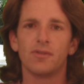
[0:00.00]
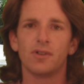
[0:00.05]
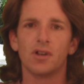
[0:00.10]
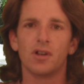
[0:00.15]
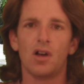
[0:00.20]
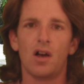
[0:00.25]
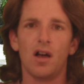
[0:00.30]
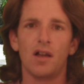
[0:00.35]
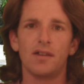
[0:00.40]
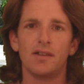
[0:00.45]

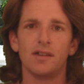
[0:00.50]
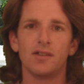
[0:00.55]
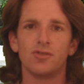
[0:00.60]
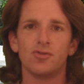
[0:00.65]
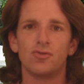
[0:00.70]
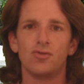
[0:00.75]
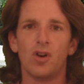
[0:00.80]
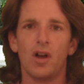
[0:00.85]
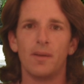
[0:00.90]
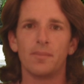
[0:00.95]
different
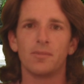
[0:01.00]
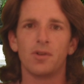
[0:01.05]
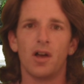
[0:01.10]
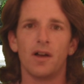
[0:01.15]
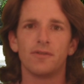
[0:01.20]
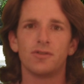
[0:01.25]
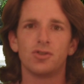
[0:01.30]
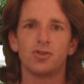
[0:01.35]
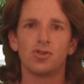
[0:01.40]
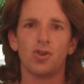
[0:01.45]
continents dropped
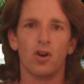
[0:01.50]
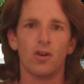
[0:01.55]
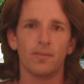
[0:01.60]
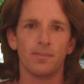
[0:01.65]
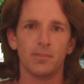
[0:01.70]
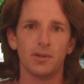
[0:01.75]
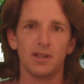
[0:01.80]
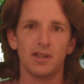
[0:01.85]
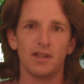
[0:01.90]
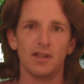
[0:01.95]
off
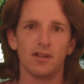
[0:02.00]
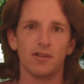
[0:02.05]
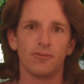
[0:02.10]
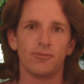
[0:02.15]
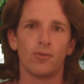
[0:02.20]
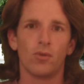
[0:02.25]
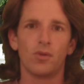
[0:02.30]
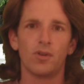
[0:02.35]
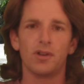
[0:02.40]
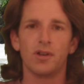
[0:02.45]
sharply in a
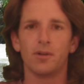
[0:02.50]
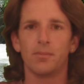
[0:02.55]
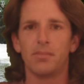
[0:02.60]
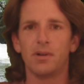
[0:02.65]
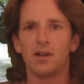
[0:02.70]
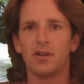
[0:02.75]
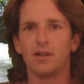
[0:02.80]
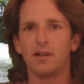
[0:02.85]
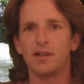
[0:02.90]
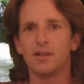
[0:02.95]
four-year
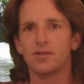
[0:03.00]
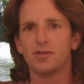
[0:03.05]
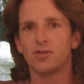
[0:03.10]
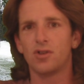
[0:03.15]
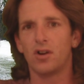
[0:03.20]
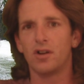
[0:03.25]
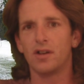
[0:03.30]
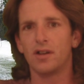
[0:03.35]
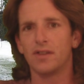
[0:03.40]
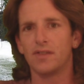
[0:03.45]
period
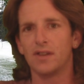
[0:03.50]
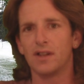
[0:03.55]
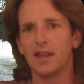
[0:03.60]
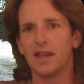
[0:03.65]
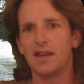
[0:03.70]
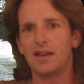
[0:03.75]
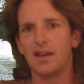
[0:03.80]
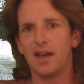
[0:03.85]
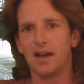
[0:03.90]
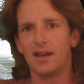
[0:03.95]
starting in the
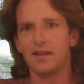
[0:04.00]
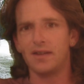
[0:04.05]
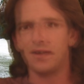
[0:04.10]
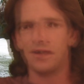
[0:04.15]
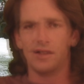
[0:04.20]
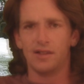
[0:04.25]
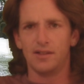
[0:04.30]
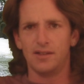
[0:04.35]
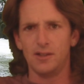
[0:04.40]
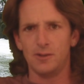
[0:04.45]
late 90s.